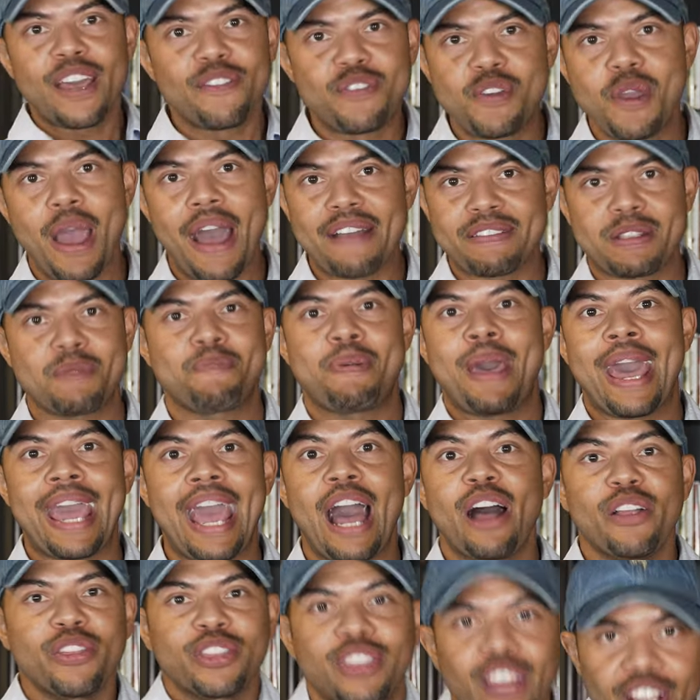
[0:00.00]
if you have to pay
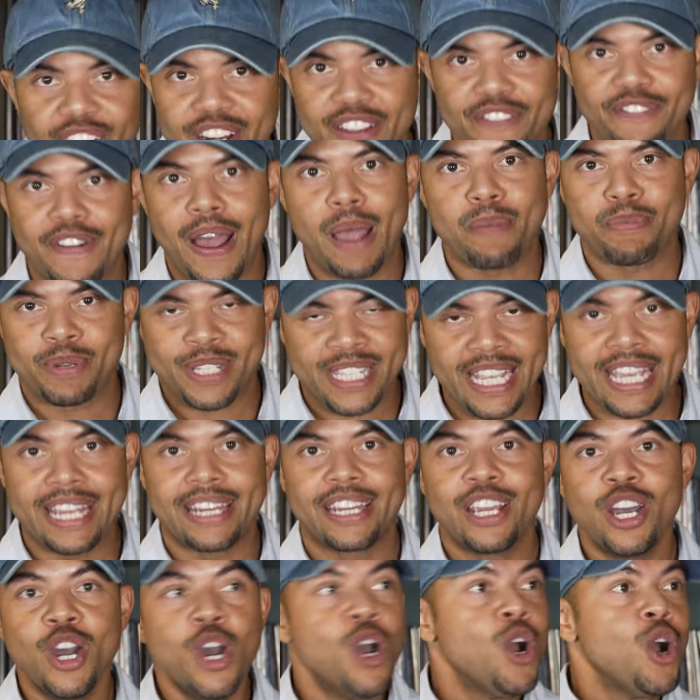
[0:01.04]
out 35%?
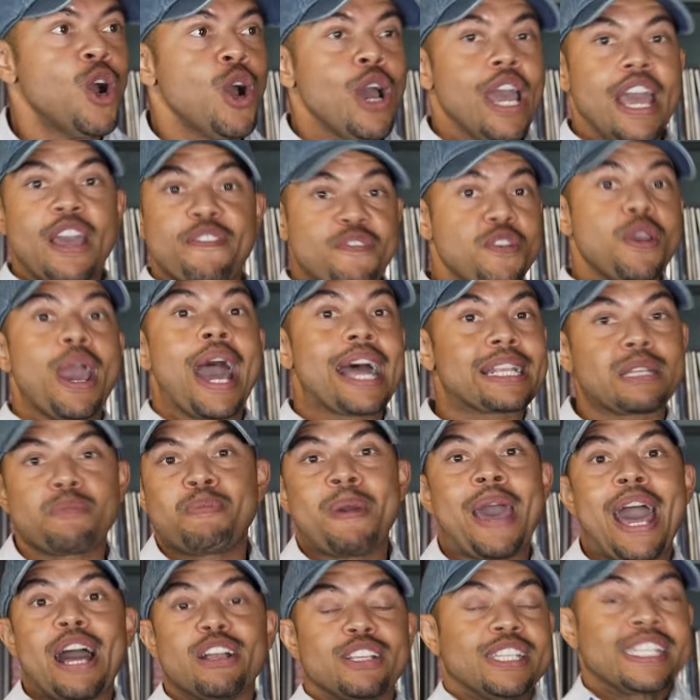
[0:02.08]
If you have to
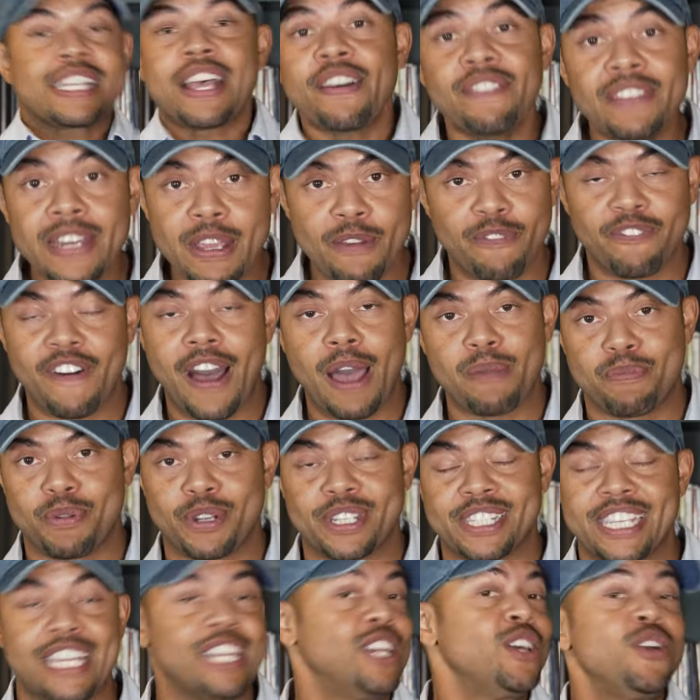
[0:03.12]
pay out
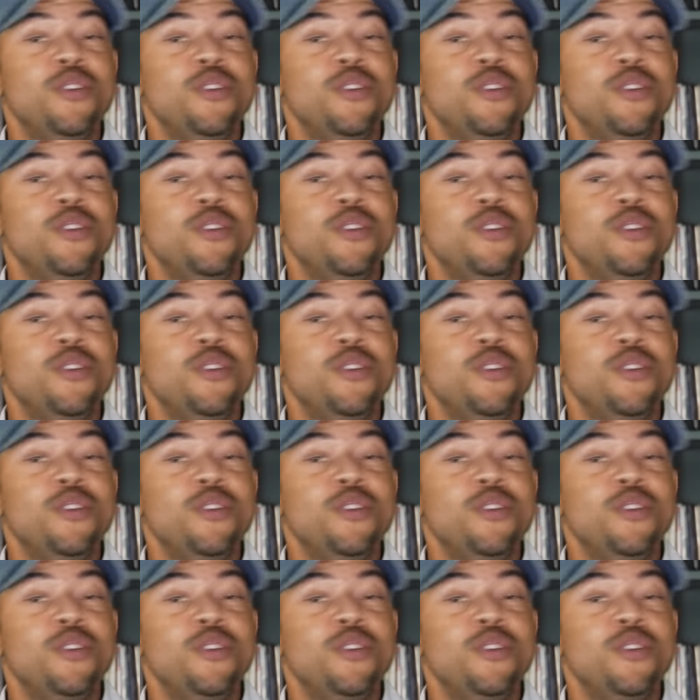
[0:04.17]
75%,